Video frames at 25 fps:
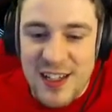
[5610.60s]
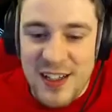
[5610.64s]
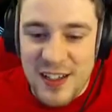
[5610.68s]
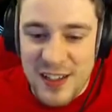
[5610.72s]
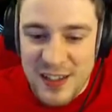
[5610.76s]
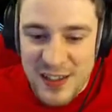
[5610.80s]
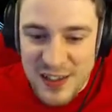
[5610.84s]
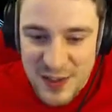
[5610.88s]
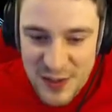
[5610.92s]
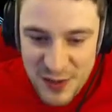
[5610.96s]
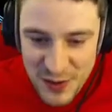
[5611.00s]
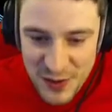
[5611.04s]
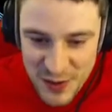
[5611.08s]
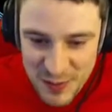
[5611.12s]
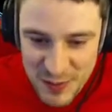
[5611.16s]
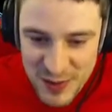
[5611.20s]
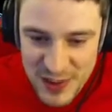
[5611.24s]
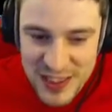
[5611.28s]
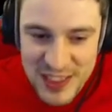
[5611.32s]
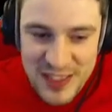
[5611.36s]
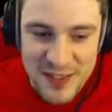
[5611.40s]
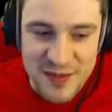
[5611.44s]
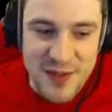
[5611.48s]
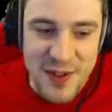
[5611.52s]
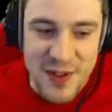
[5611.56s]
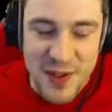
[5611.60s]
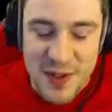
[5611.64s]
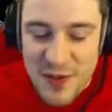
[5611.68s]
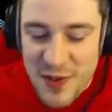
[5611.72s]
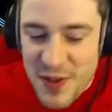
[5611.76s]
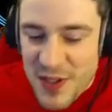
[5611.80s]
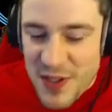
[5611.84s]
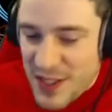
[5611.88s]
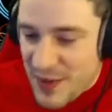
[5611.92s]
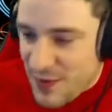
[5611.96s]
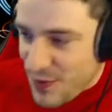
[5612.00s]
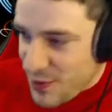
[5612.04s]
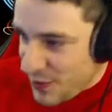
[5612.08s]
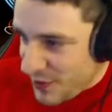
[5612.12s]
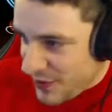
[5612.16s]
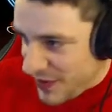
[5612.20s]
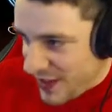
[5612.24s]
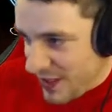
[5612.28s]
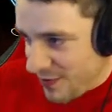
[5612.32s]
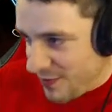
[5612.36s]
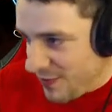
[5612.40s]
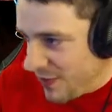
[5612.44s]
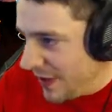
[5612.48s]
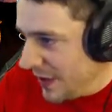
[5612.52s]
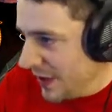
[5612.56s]
going to be very, very difficult to
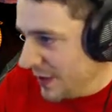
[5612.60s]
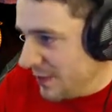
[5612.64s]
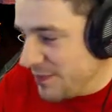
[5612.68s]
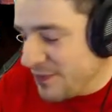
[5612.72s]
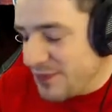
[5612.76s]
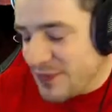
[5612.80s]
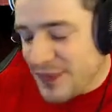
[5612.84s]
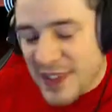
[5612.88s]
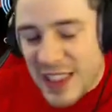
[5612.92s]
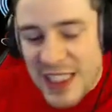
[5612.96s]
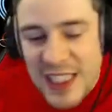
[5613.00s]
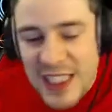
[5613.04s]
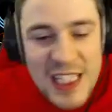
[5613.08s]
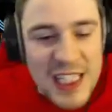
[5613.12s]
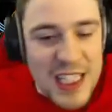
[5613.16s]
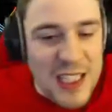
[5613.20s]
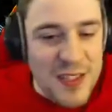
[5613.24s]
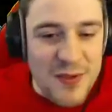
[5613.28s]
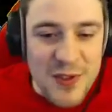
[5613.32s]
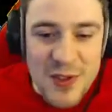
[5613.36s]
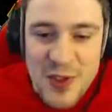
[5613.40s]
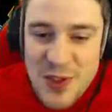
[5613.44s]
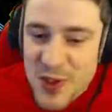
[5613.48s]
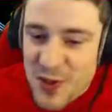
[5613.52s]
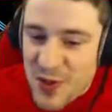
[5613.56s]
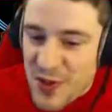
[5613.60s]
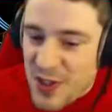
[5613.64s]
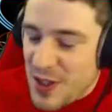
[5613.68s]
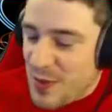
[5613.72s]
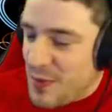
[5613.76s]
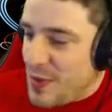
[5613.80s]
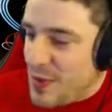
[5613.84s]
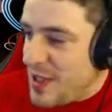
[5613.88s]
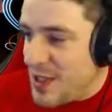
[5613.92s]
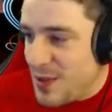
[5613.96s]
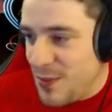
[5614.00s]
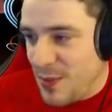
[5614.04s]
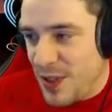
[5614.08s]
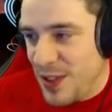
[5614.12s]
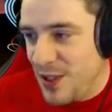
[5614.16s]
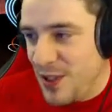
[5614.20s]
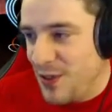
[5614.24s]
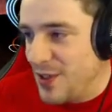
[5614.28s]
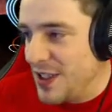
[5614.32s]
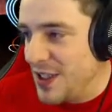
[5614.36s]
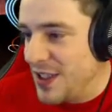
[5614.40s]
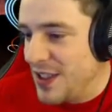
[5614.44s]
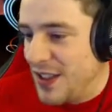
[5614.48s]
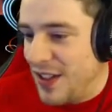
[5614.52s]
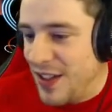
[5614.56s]
get right. Even during the beta
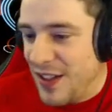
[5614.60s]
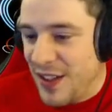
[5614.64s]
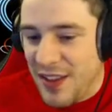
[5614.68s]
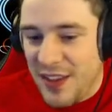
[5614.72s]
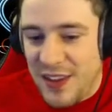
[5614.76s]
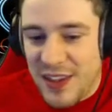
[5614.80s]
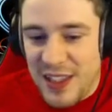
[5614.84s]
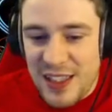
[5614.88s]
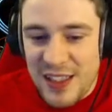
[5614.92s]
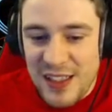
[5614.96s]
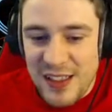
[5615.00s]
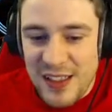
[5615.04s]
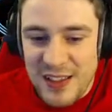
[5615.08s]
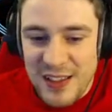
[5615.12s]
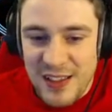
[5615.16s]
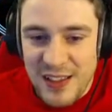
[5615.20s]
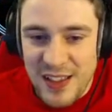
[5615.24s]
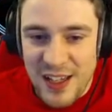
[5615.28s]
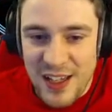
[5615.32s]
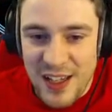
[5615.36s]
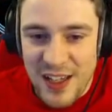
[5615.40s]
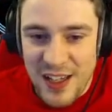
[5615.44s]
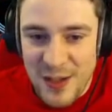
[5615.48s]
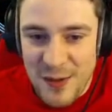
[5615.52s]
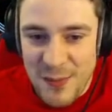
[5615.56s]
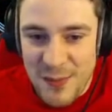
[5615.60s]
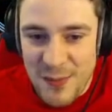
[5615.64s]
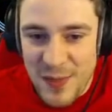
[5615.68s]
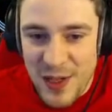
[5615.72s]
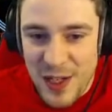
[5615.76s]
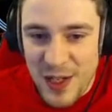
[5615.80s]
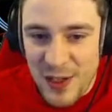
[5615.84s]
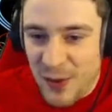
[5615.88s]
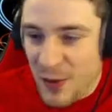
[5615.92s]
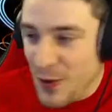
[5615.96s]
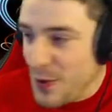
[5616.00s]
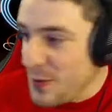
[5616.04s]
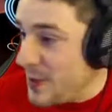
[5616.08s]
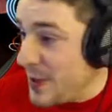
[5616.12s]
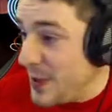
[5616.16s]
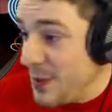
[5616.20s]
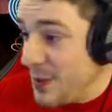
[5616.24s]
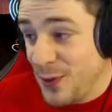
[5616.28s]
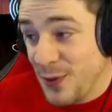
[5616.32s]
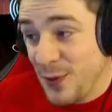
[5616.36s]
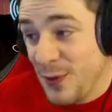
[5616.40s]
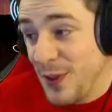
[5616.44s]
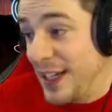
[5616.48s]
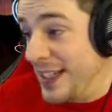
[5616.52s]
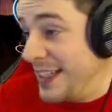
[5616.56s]
period, I think a lot of
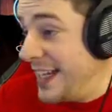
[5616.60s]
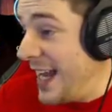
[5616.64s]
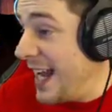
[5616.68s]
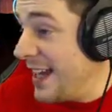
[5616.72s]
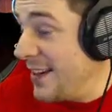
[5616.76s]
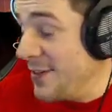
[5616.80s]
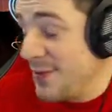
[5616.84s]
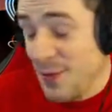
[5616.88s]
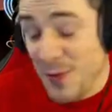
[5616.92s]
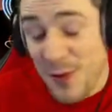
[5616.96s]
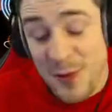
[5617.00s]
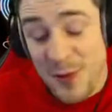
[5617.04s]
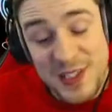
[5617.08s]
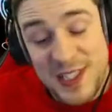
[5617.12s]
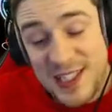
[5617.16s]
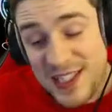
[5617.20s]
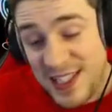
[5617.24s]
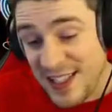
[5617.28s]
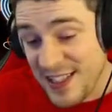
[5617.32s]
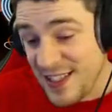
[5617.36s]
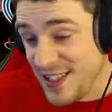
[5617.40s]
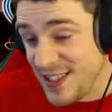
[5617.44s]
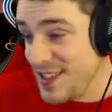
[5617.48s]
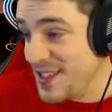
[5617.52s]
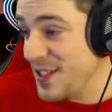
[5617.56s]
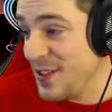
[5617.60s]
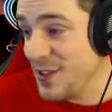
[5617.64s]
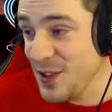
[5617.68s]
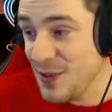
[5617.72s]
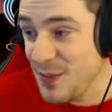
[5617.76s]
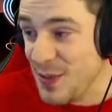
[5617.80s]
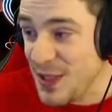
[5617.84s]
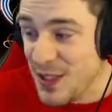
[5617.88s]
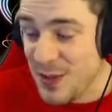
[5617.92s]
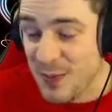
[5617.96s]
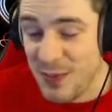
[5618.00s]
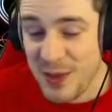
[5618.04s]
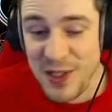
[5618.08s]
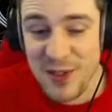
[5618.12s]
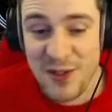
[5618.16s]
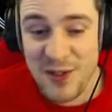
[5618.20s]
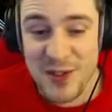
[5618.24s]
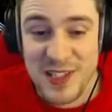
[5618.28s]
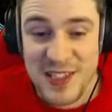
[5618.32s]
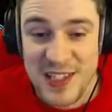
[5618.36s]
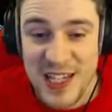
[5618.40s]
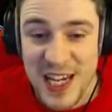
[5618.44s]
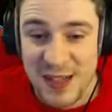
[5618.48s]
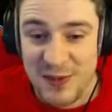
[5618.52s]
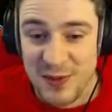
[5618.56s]
people, again, what we tend to see on the beta periods
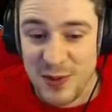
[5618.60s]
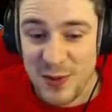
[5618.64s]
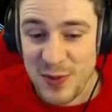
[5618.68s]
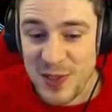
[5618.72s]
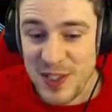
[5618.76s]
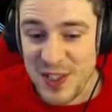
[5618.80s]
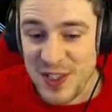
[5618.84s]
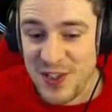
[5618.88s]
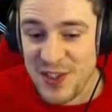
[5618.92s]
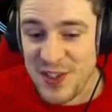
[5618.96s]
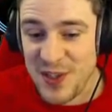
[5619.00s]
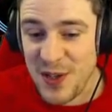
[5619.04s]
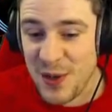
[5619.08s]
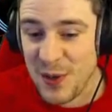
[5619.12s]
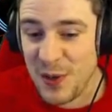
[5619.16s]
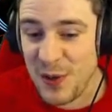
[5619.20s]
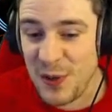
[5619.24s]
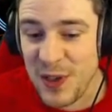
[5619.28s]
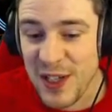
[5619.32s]
is everyone is so